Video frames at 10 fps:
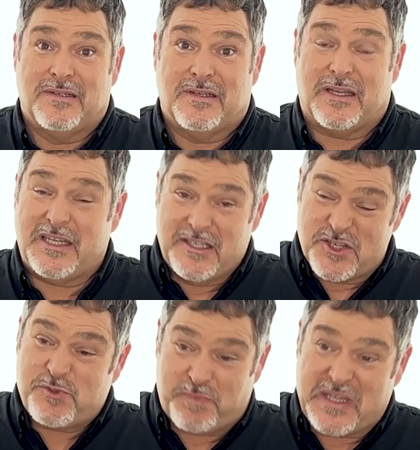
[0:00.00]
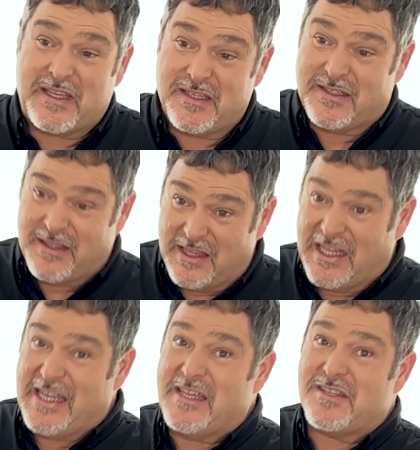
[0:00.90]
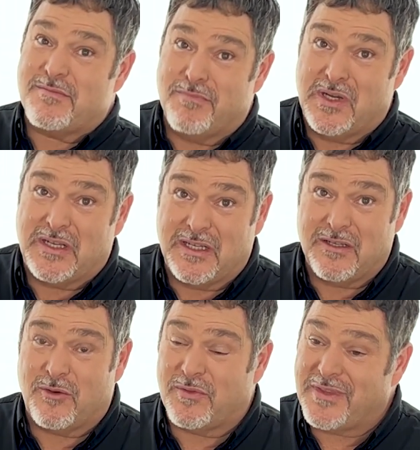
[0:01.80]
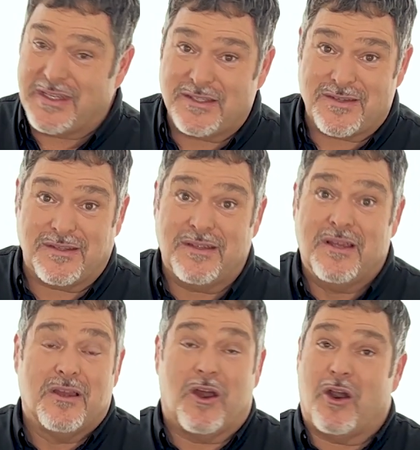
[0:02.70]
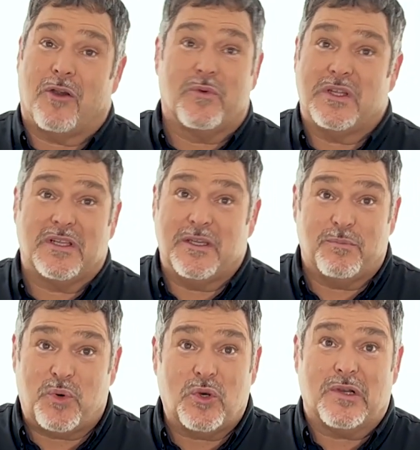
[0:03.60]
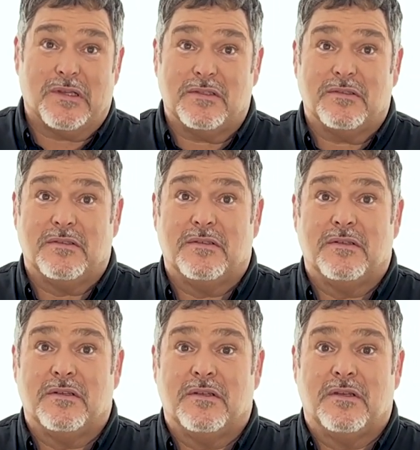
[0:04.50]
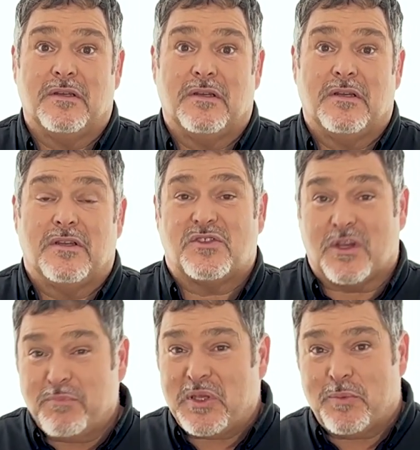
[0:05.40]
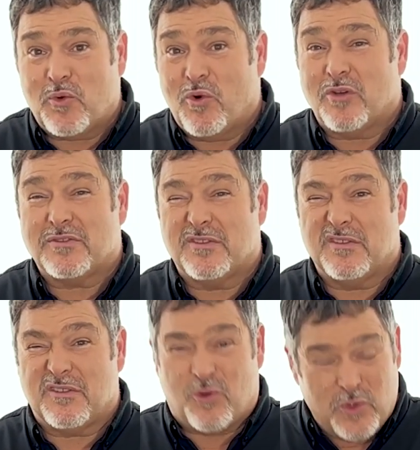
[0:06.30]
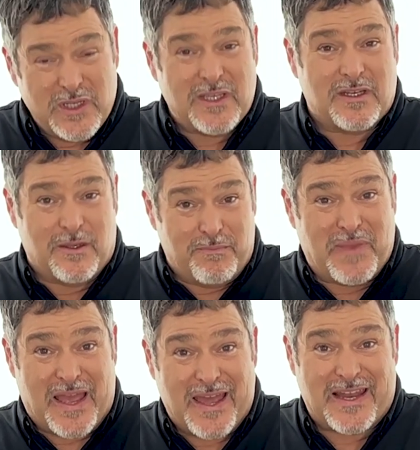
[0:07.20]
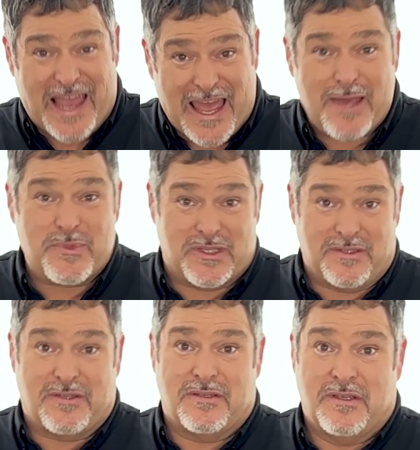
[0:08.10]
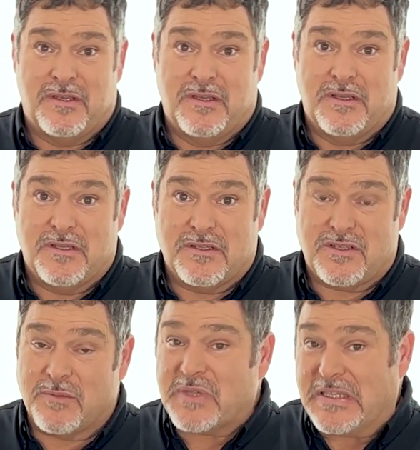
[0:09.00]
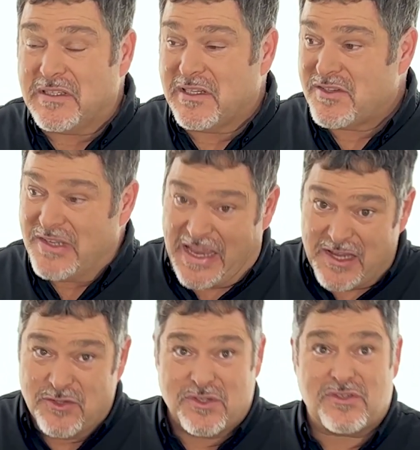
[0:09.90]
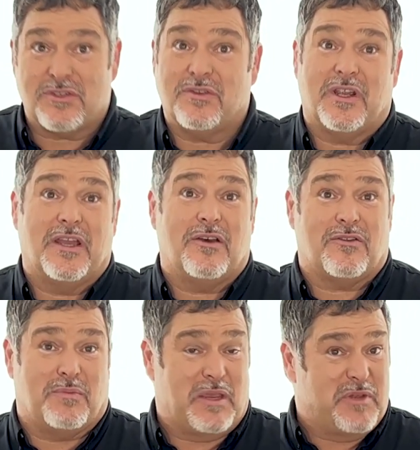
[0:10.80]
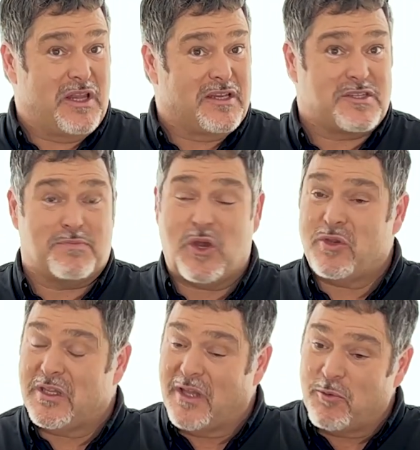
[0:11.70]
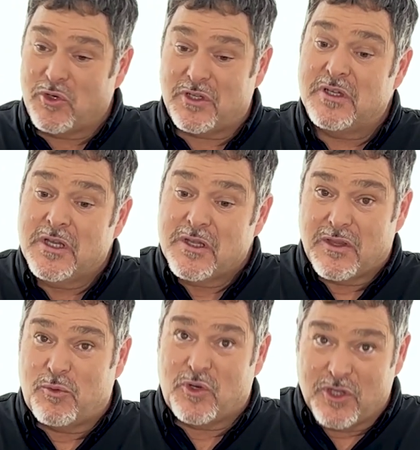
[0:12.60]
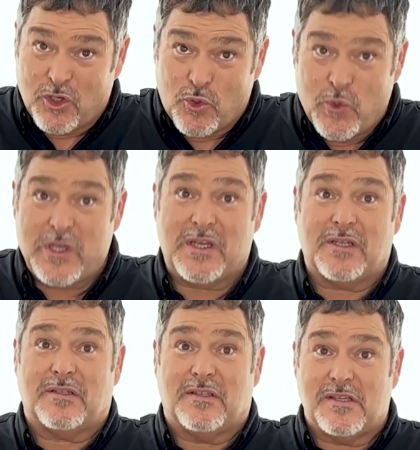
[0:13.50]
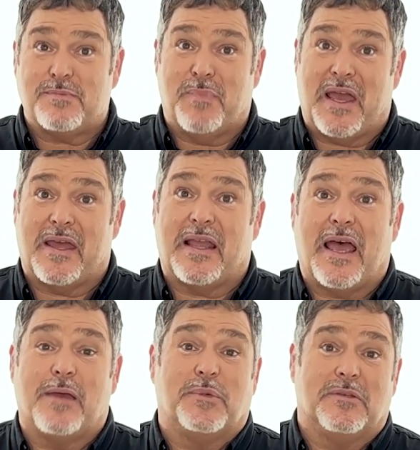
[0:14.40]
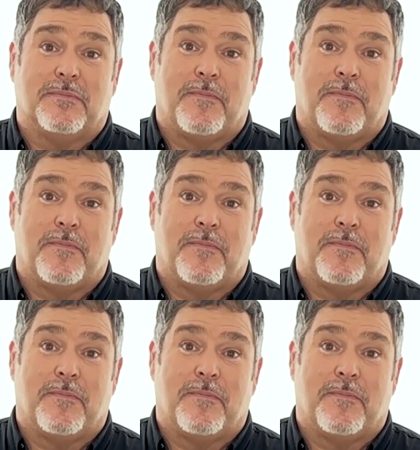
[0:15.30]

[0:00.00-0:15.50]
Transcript: I need to spend less money on things that aren't really important. Some people want to quit a bad habit, something that's dangerous to their health, maybe like smoking. They want to, they want to quit this bad habit.